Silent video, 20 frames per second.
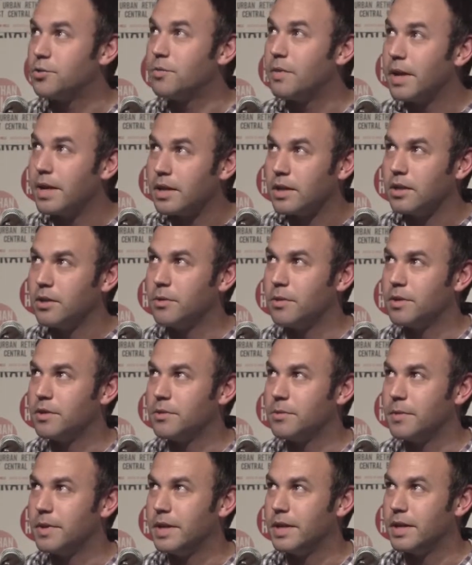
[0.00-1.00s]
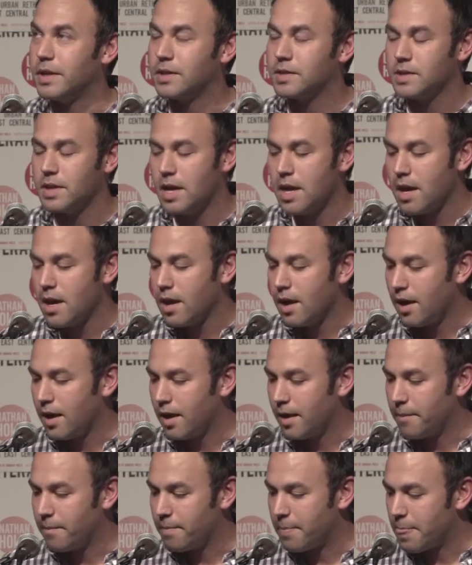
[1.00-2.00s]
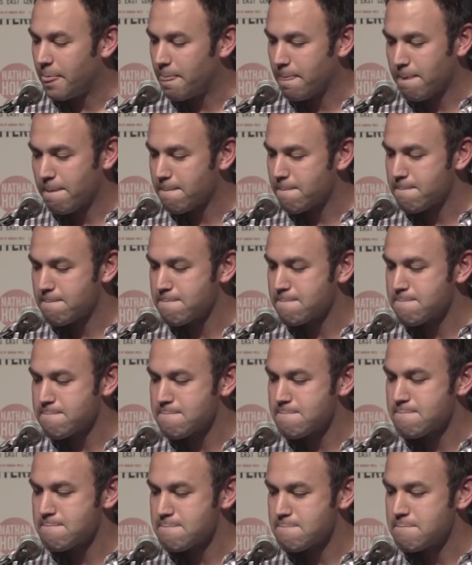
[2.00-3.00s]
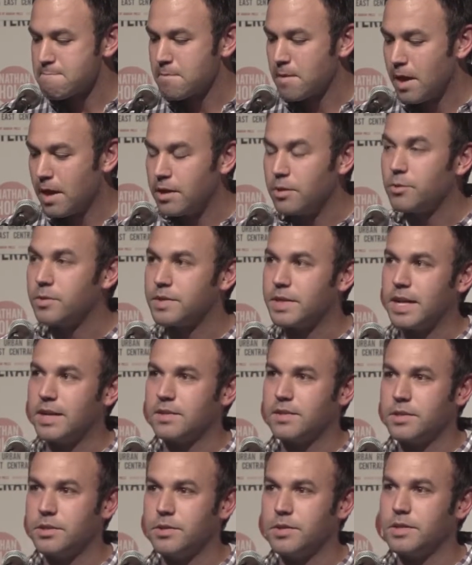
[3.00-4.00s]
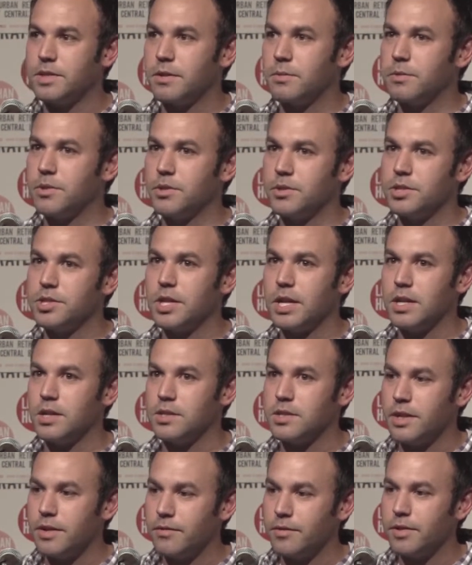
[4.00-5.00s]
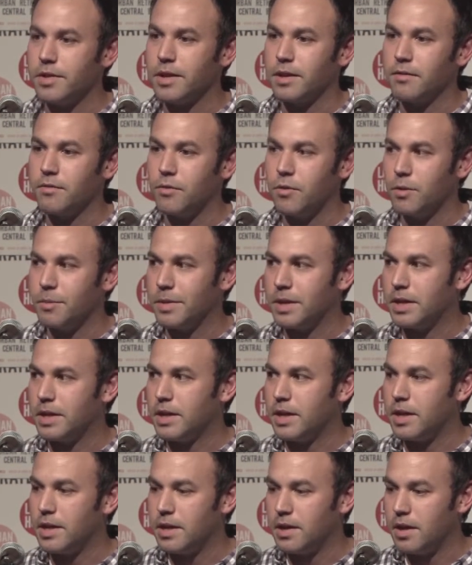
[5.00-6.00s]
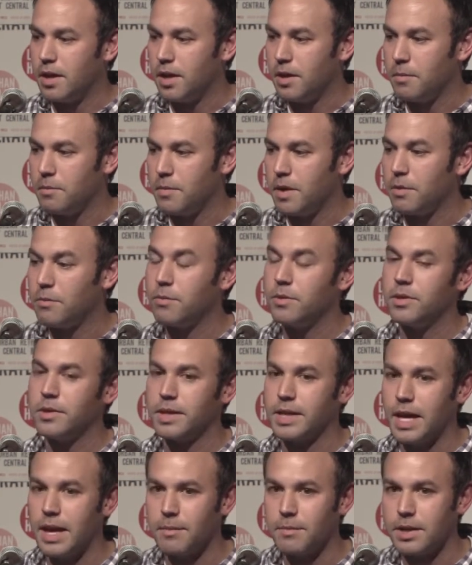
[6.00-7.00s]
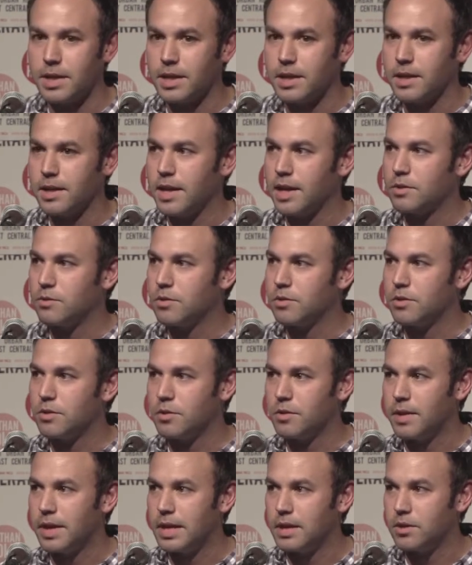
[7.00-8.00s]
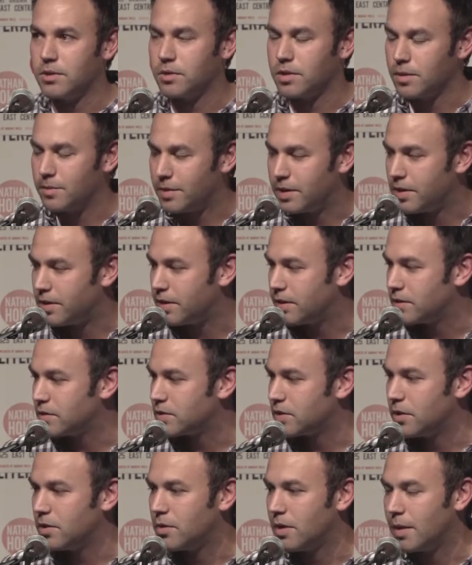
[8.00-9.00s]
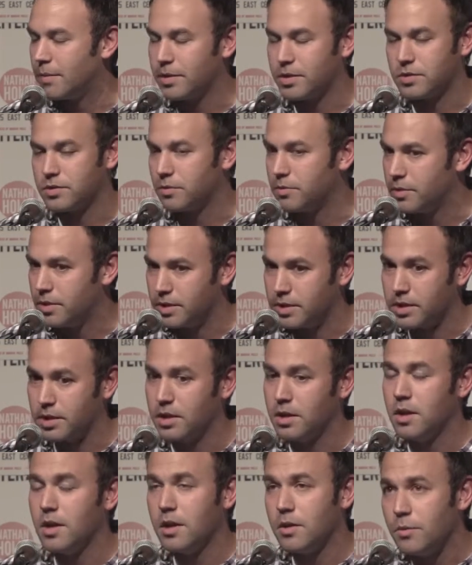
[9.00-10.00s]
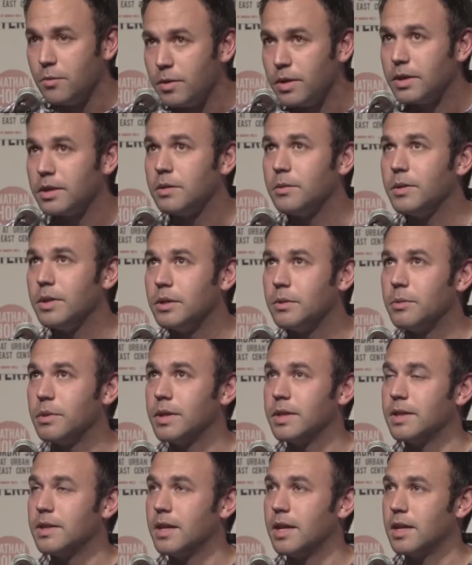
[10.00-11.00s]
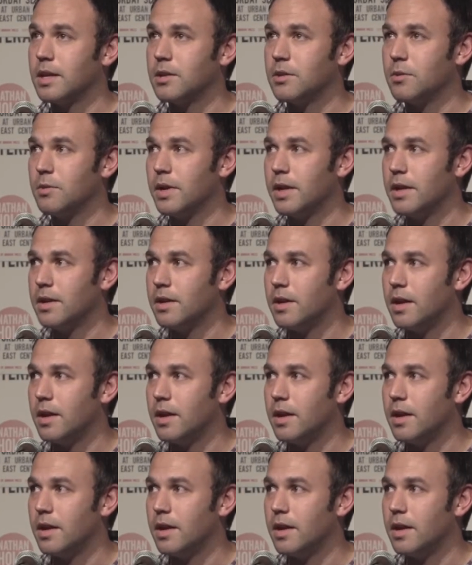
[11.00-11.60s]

dreaded going to readings. And it was that series that really changed everything for me, and that really got me to connect with the Orlando community. So, I mean, so really, really, really, really thank you.